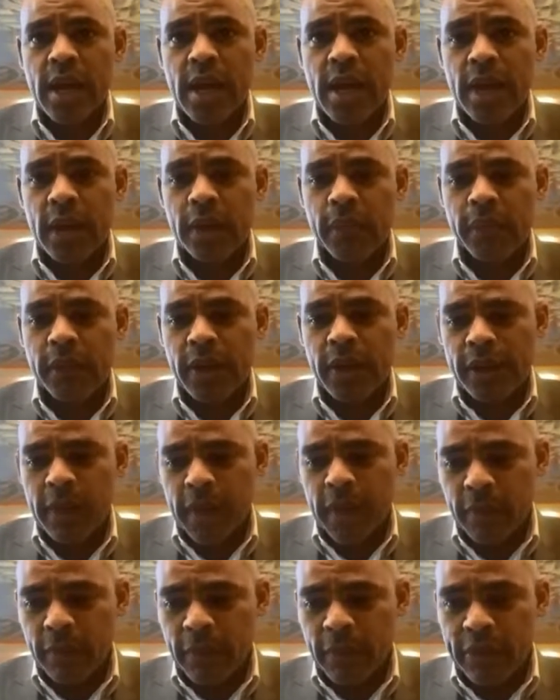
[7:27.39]
And
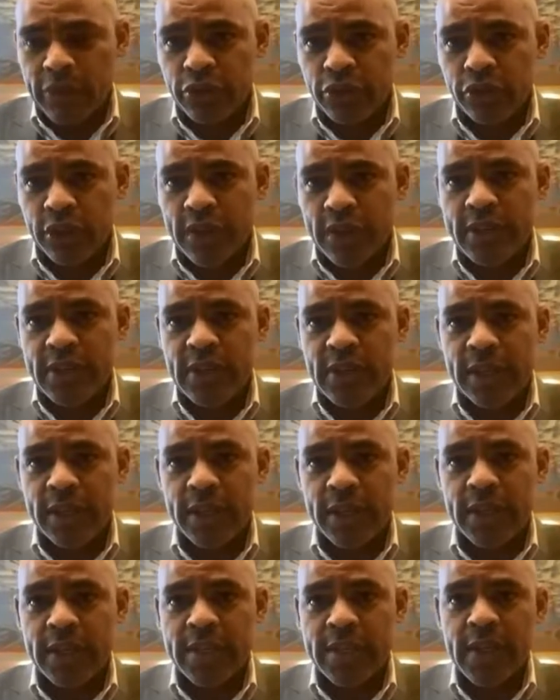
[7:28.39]
again, we are stressing
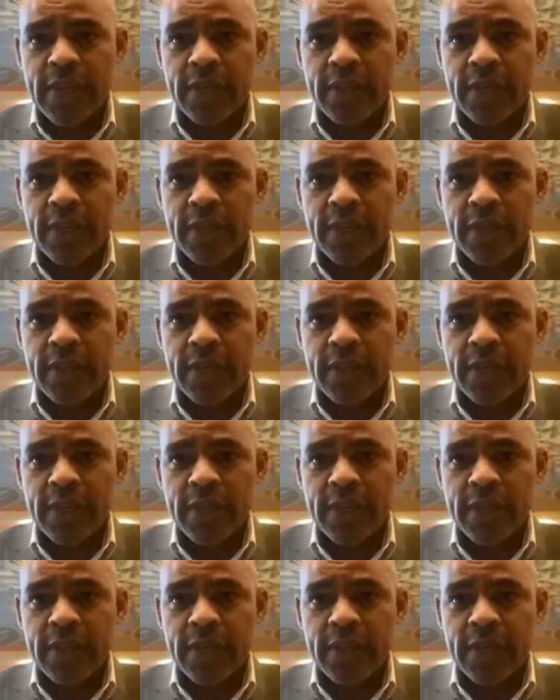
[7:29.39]
that